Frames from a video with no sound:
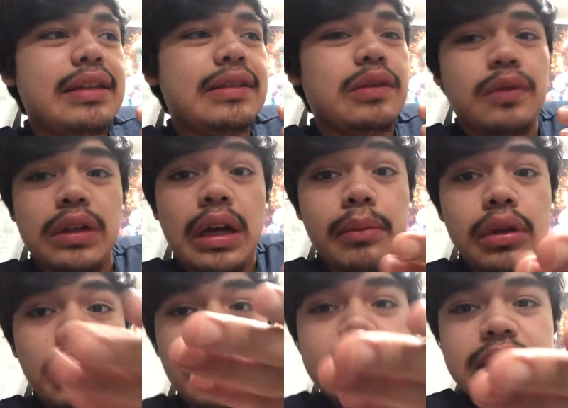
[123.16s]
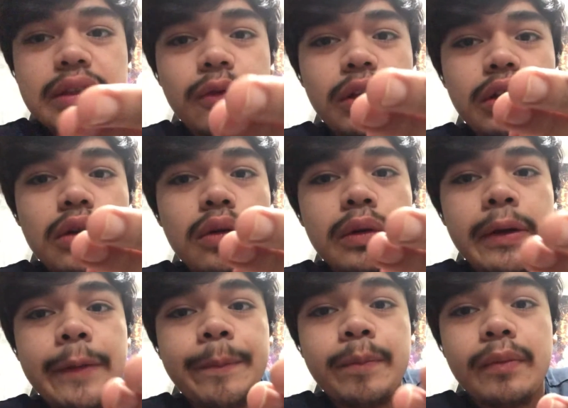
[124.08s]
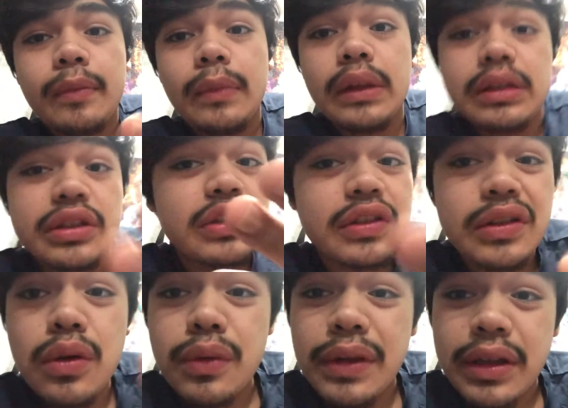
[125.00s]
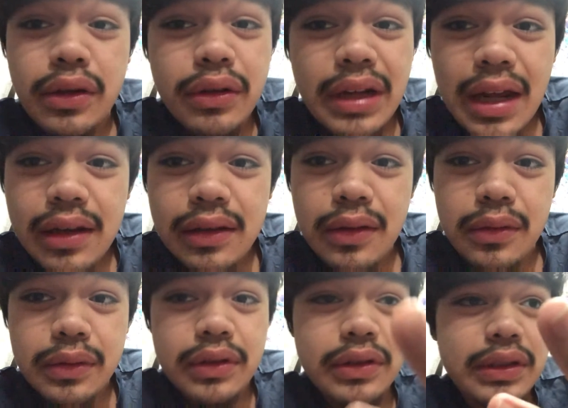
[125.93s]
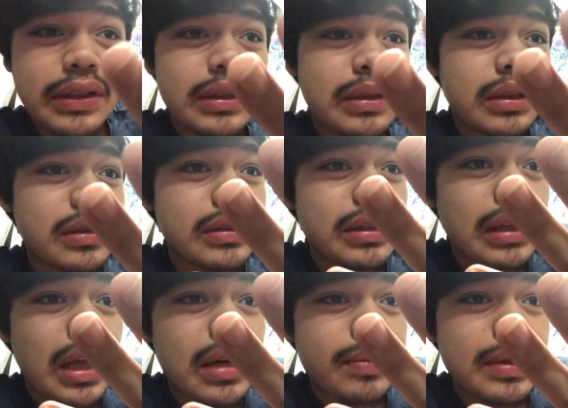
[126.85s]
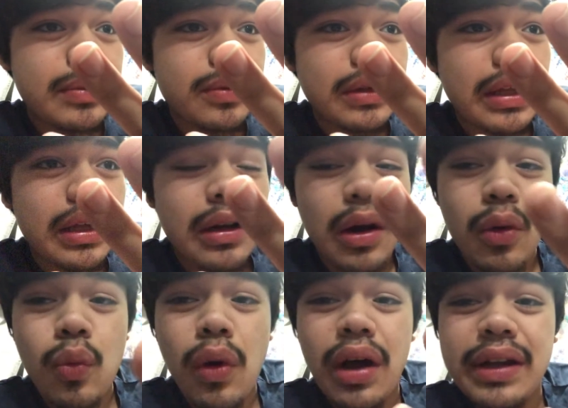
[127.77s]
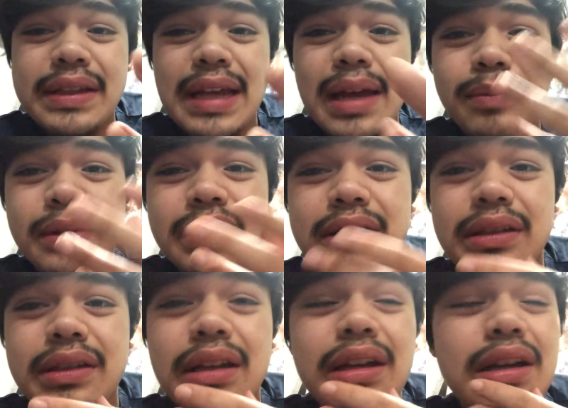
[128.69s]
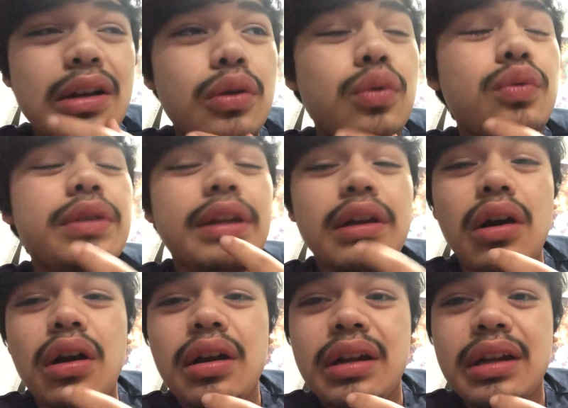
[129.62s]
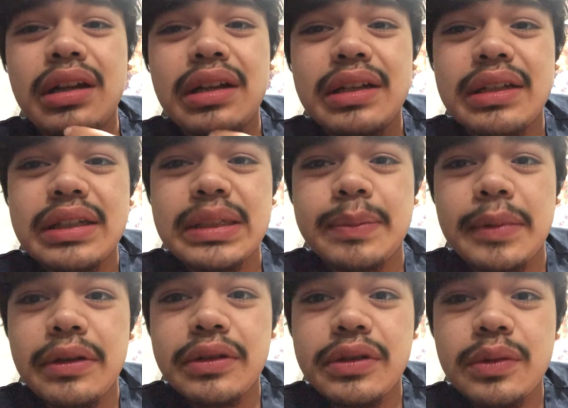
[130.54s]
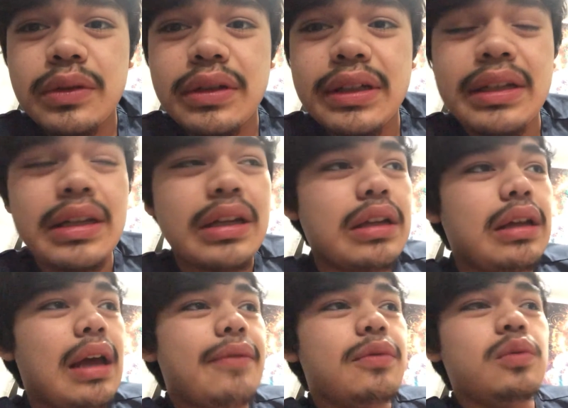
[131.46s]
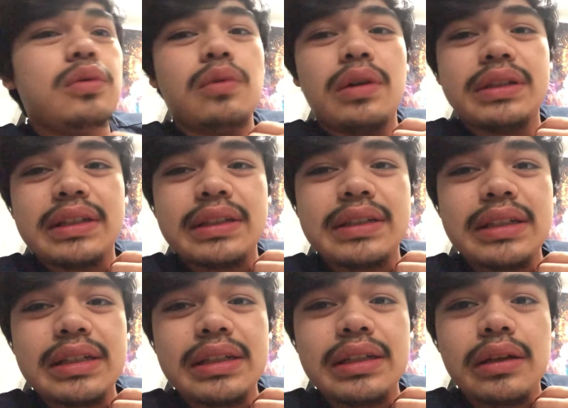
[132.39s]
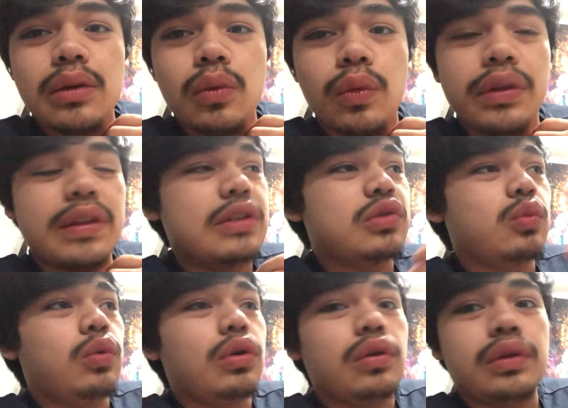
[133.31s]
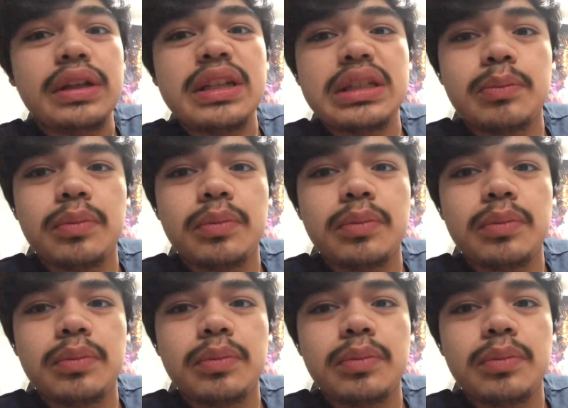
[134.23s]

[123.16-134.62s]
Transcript: you come along this video, just know that you're not alone. There's a lot of people that want to tap into who they are spiritually. Everyone wants to see what this world is